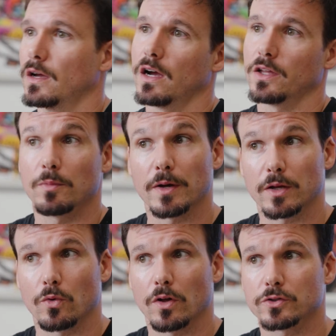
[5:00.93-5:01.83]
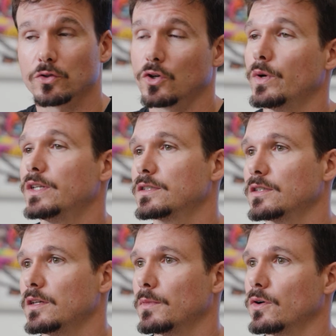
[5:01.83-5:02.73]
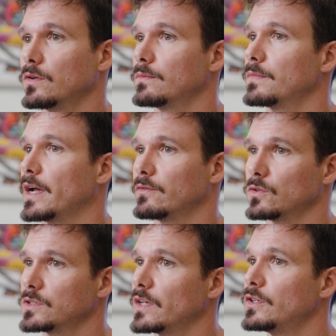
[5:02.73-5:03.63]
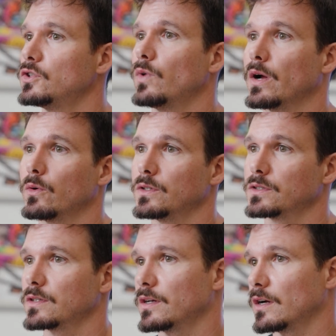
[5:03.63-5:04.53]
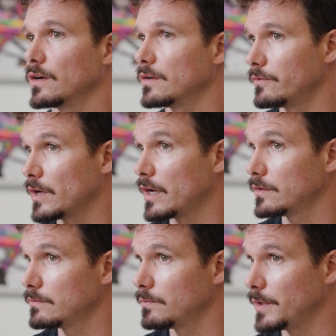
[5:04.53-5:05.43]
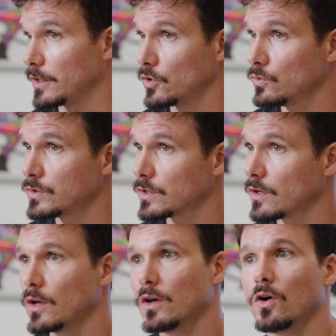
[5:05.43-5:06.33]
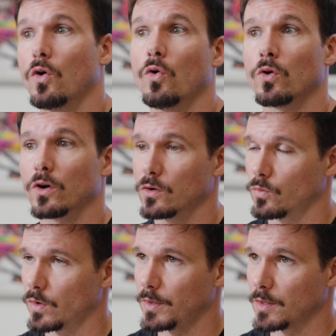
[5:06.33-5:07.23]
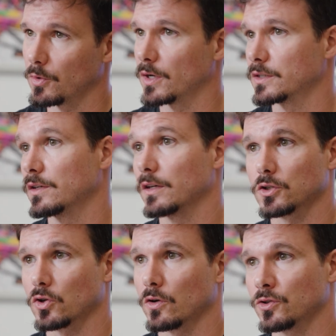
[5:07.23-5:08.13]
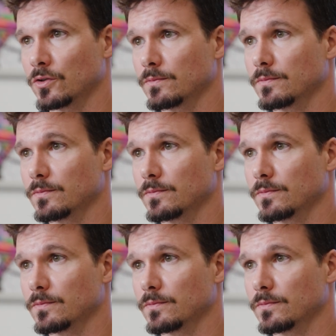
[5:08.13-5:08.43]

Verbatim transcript: Uh, the bike will also go into sleep mode after 72 hours uh, of not being used or when being plugged in on the charger.